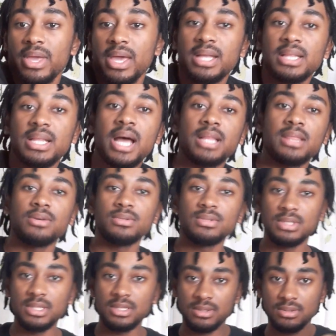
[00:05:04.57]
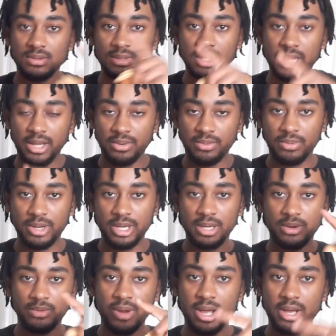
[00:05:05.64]
And not those little like a ring
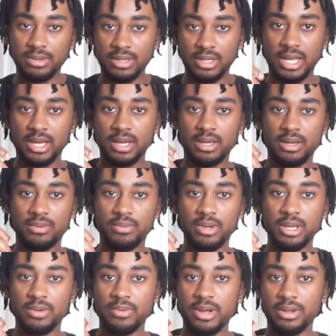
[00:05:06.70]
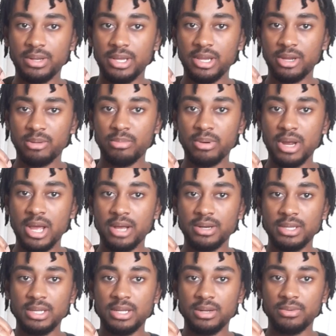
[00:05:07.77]
around here brown
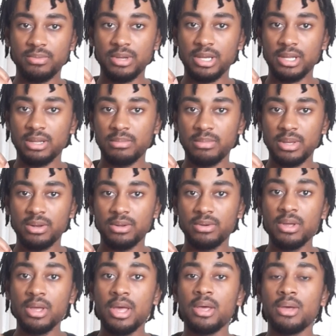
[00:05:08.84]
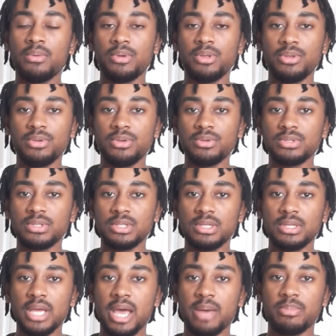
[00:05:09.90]
and then a ring in the middle when you
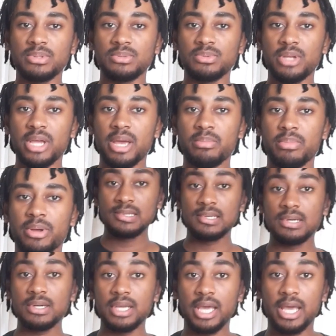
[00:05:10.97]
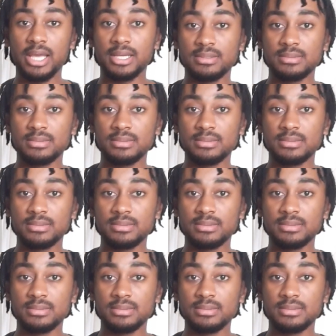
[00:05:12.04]
usually happens when you add butter. Okay.